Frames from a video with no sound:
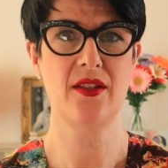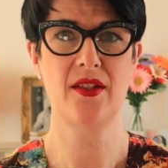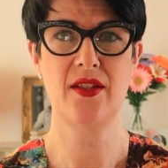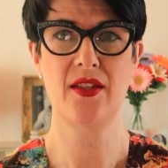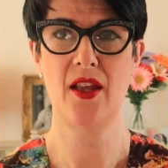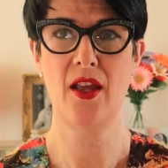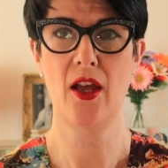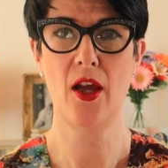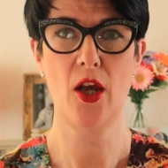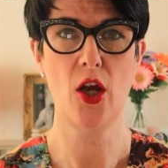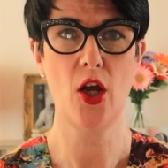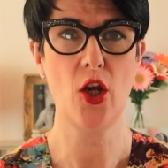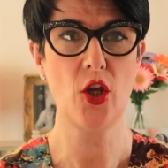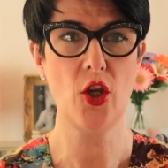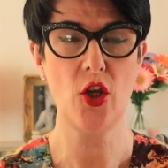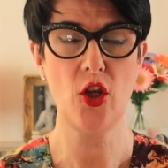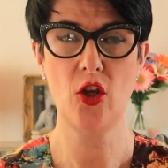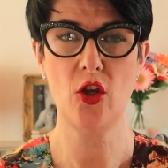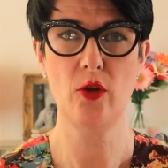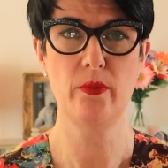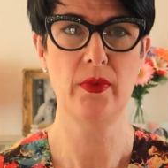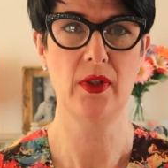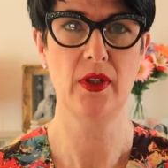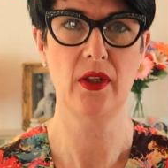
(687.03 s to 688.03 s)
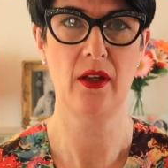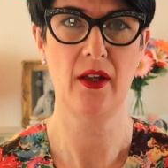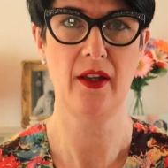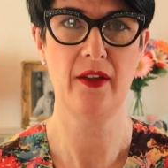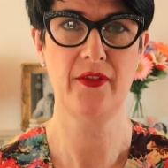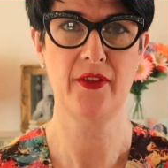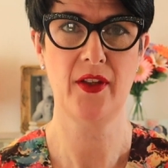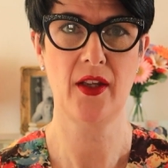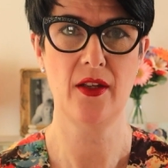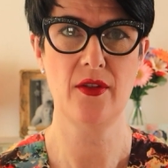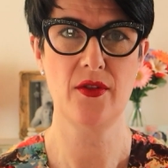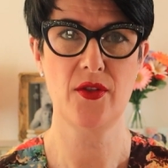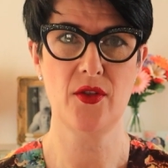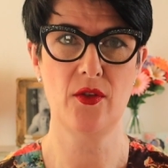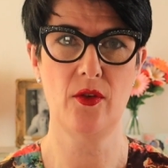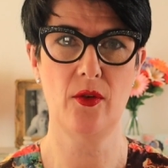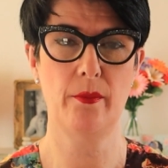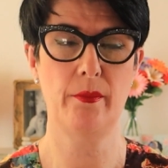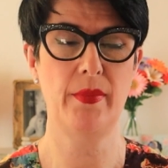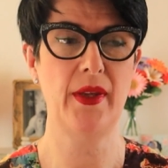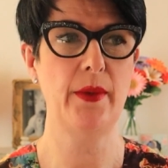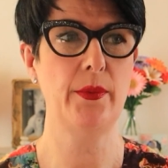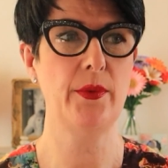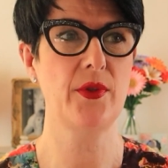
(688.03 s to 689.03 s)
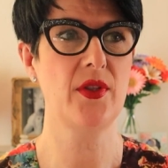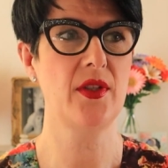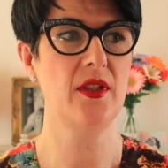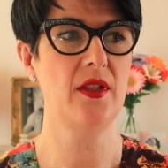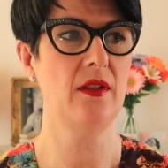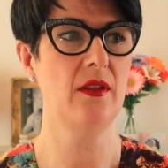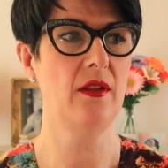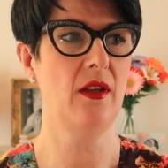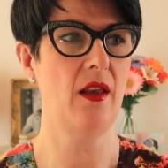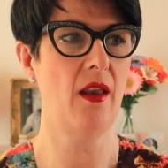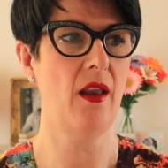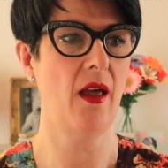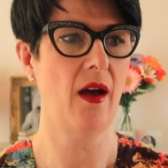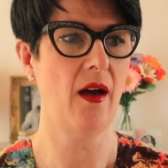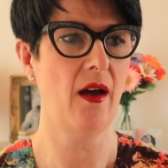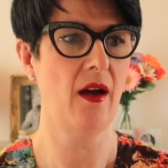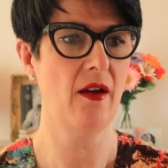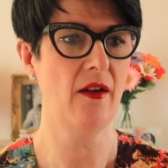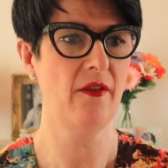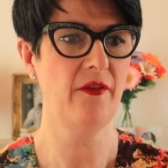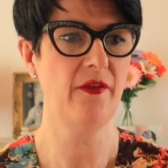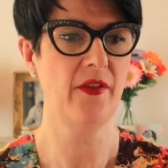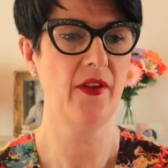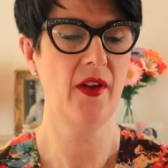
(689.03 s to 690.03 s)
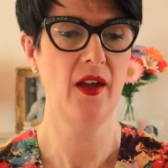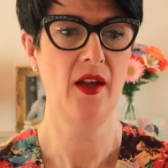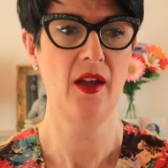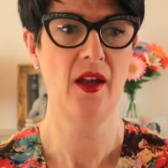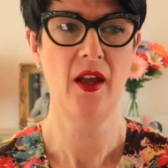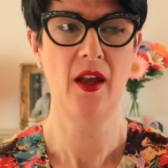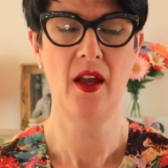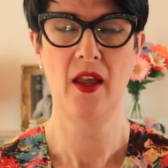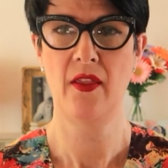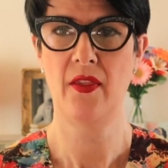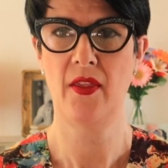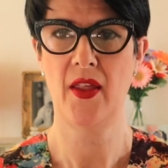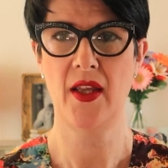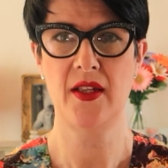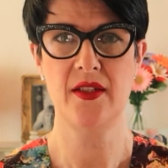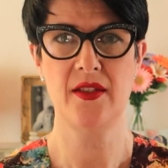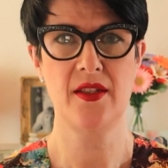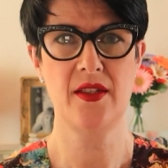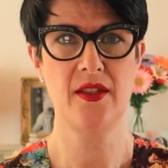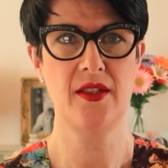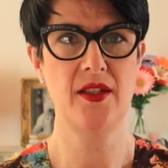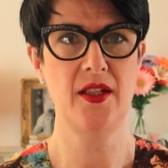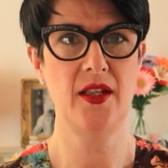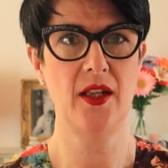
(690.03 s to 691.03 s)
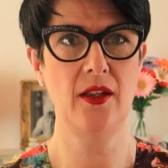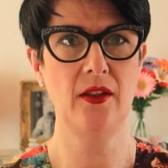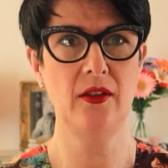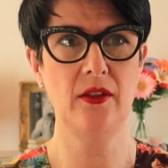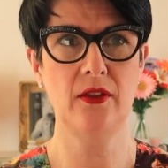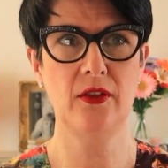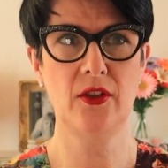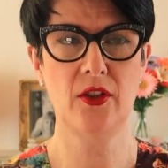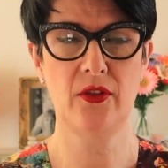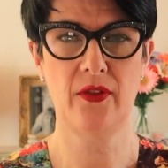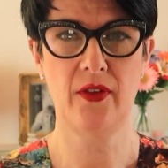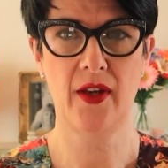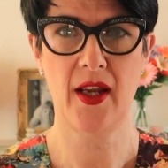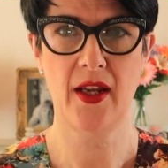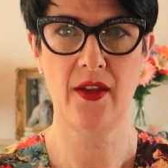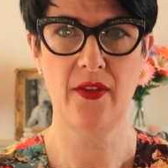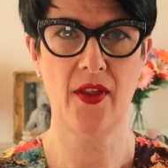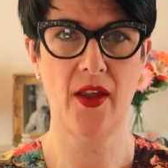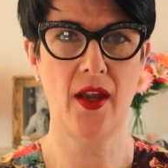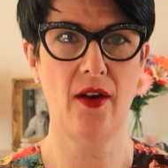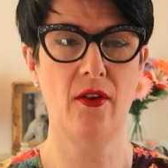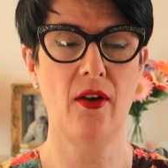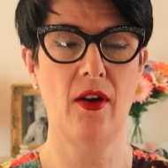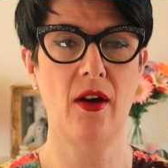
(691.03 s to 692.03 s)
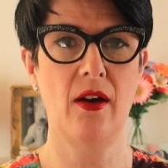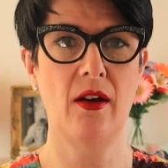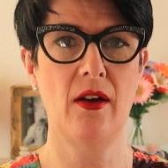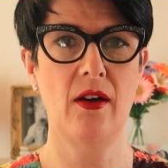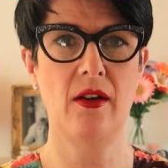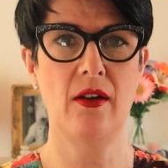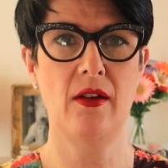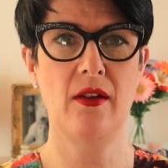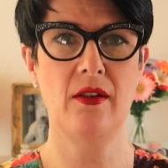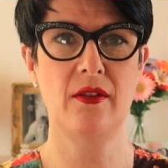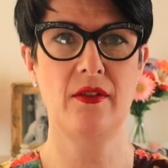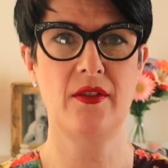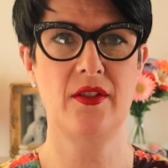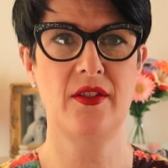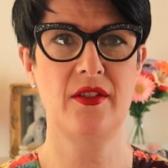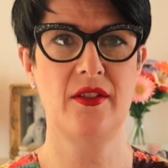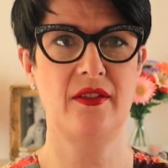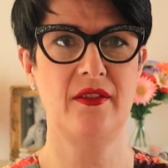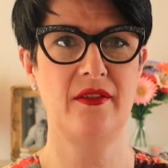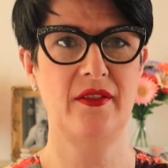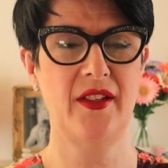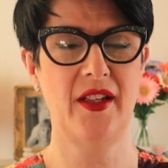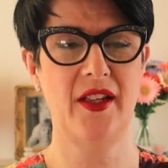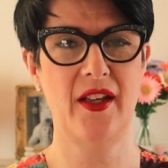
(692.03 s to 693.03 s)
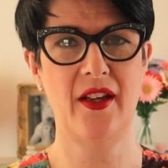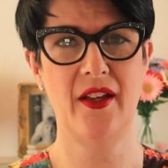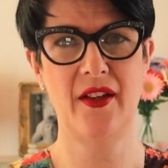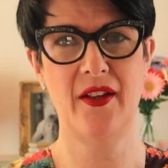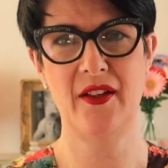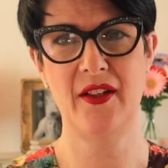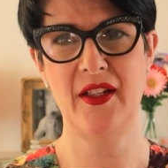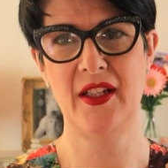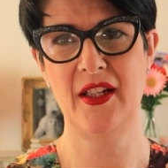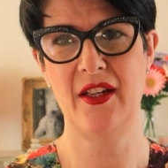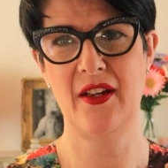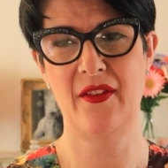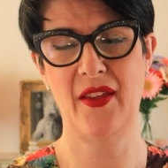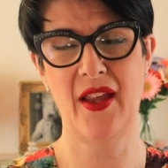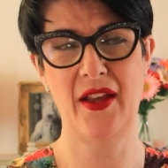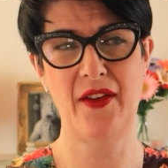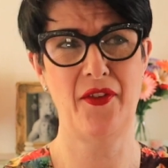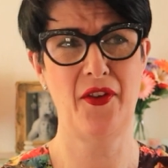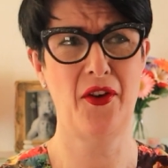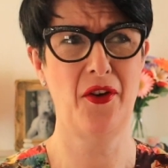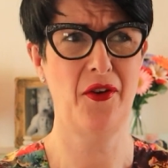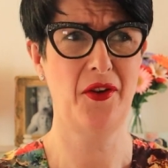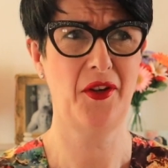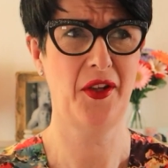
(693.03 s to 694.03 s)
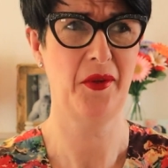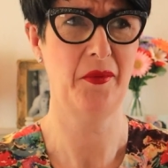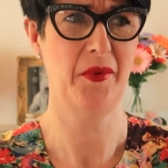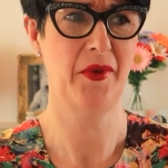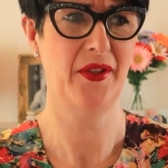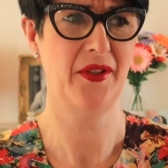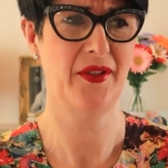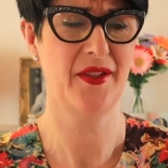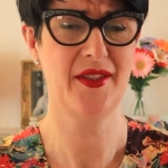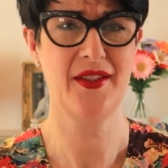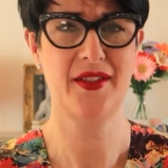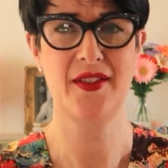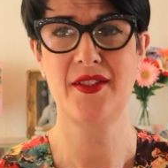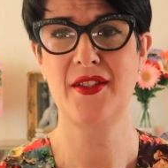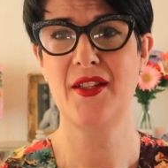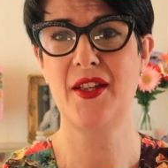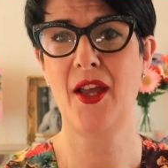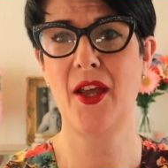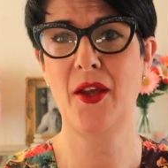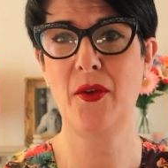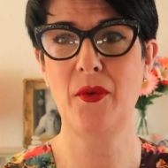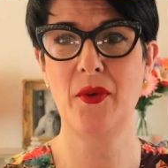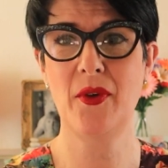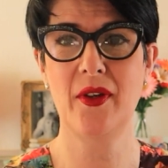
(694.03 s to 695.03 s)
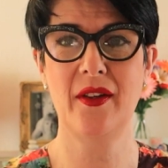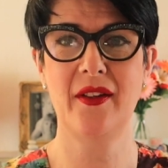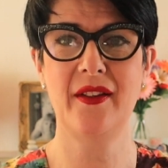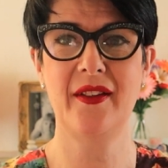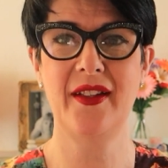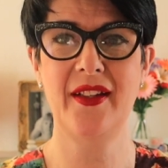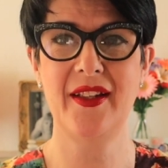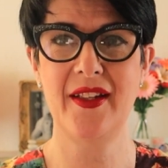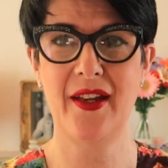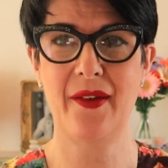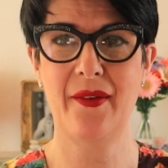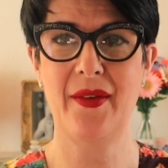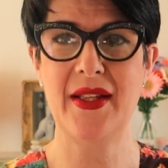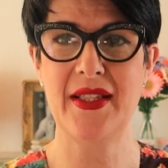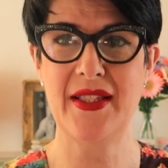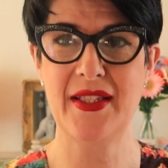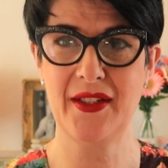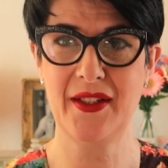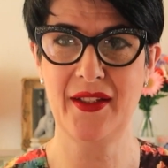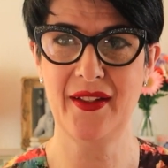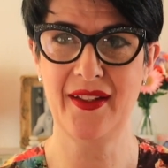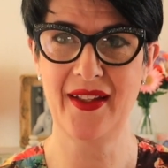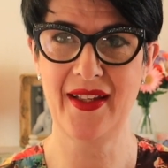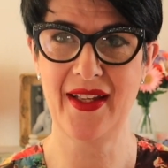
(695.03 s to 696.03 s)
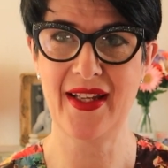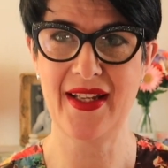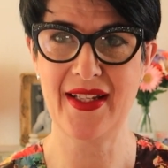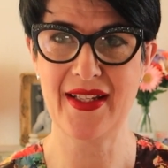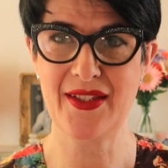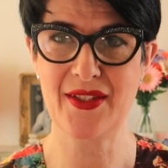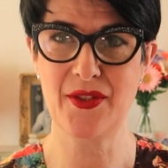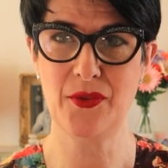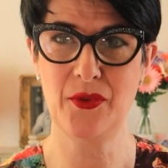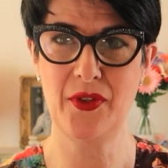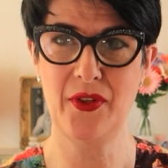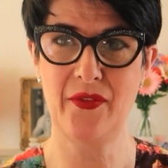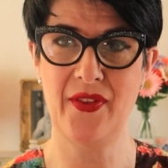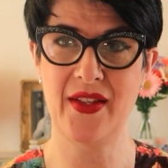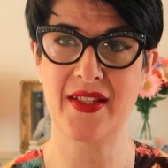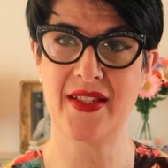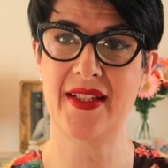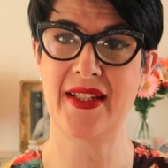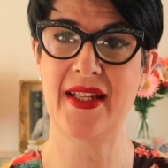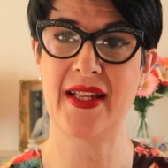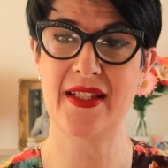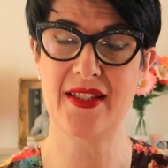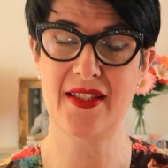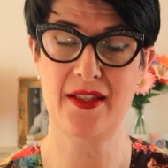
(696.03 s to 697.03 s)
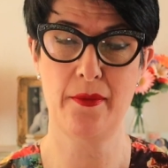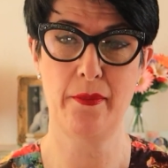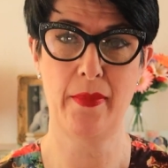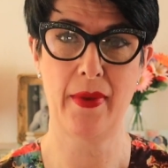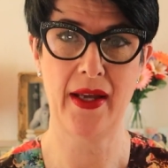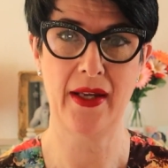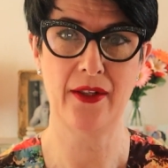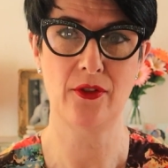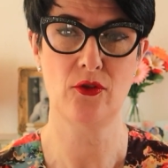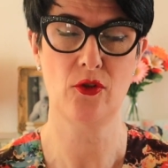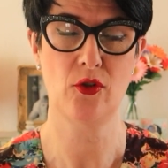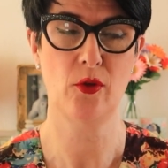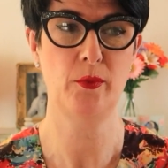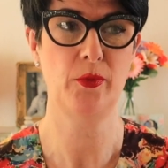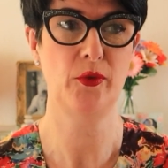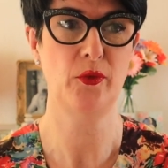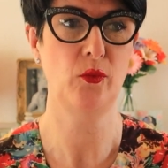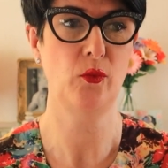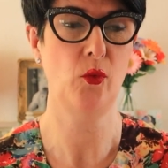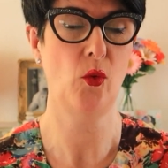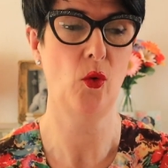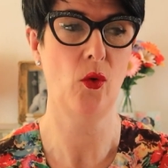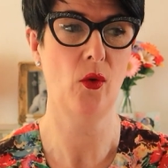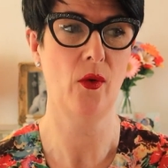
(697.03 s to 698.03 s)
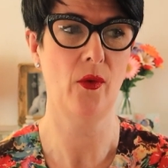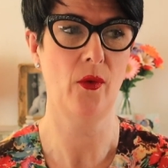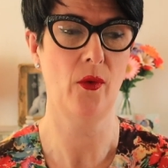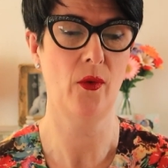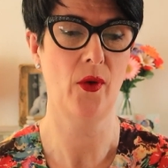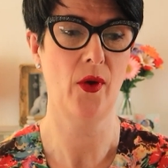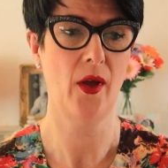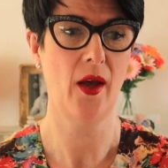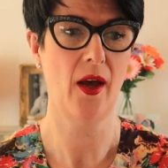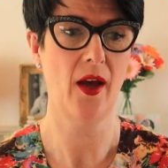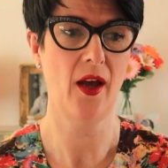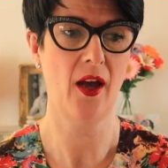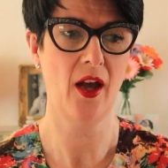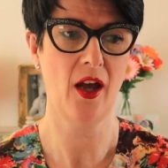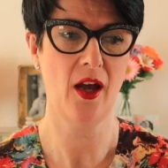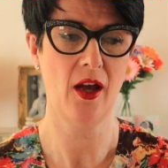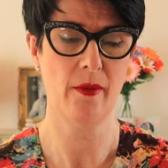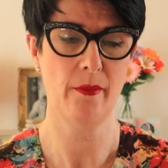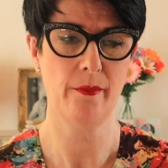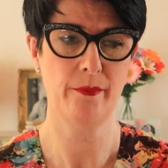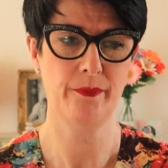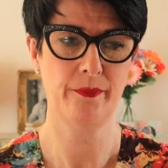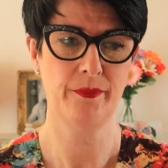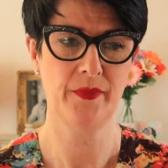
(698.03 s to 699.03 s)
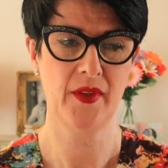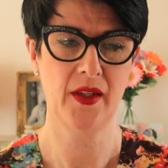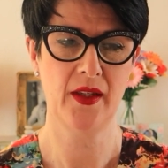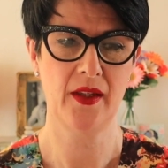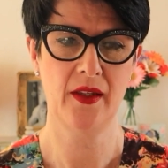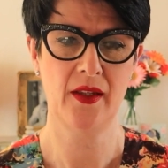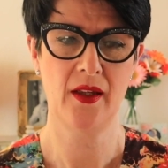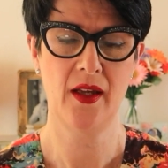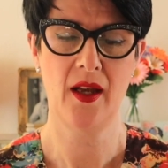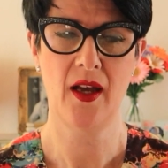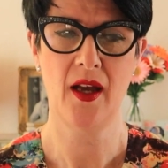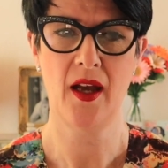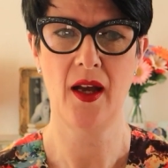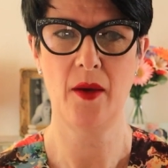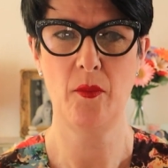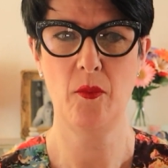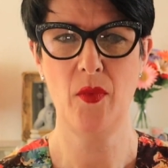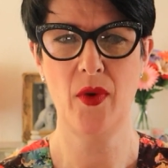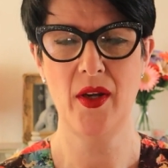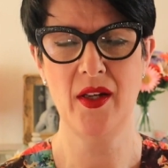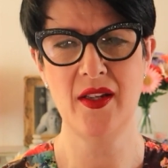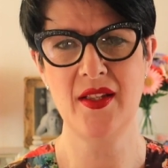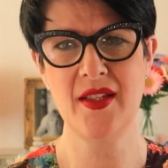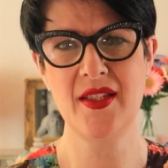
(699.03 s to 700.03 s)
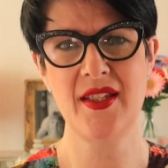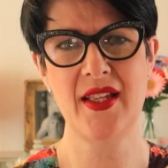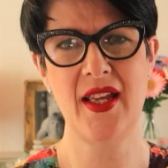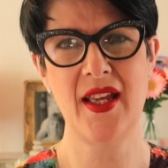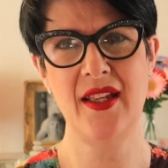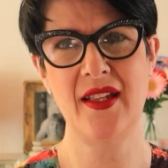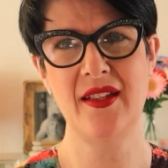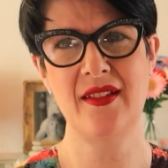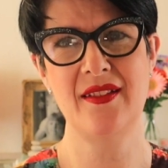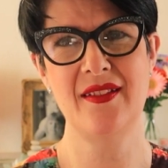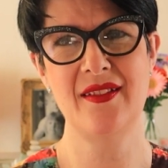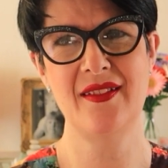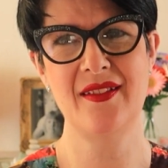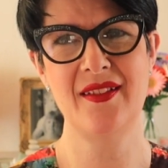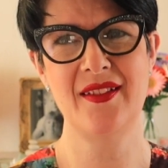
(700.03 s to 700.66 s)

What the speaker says: that human life goes on. People still love, they still create their art, you know, they have arguments. So, you know, it's all of this against the backdrop of war. And when I say